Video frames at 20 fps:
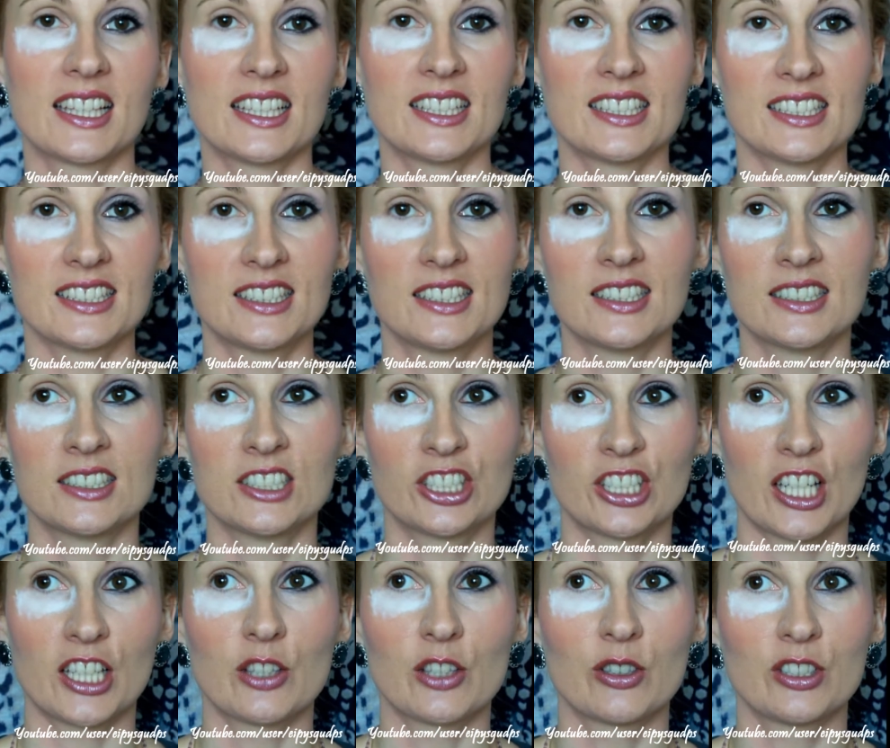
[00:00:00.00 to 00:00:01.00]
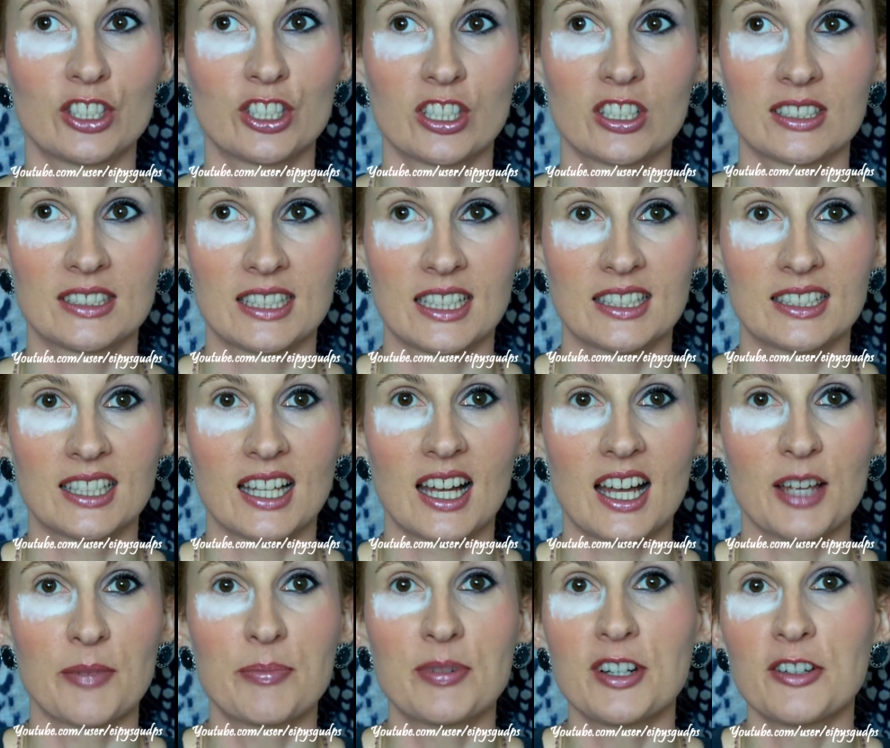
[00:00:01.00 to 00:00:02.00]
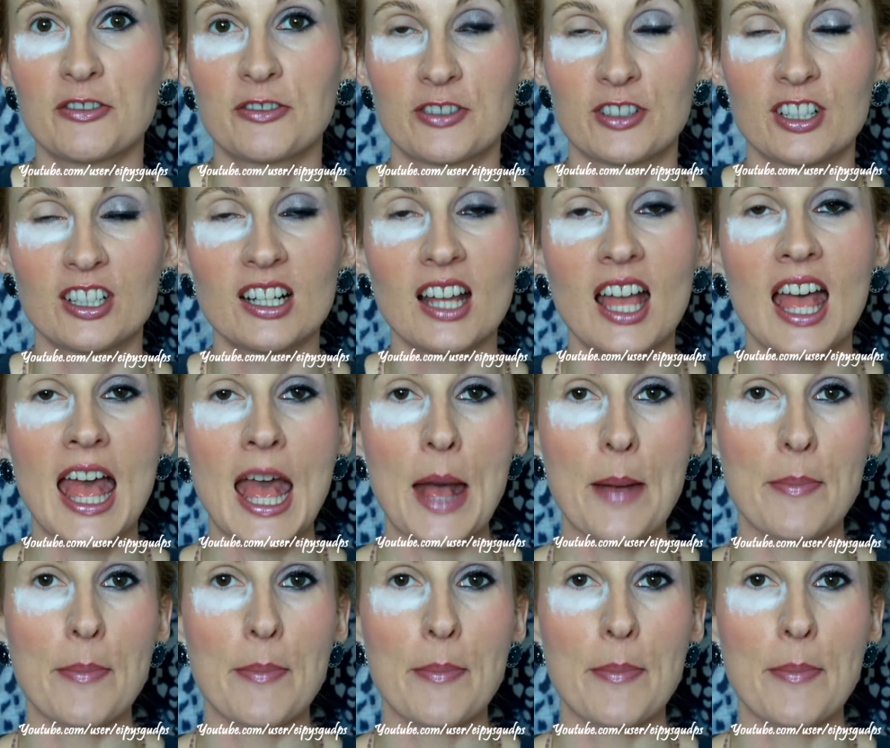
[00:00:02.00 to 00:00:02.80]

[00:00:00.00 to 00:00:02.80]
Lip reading: This is the shadow insurance that I prefer,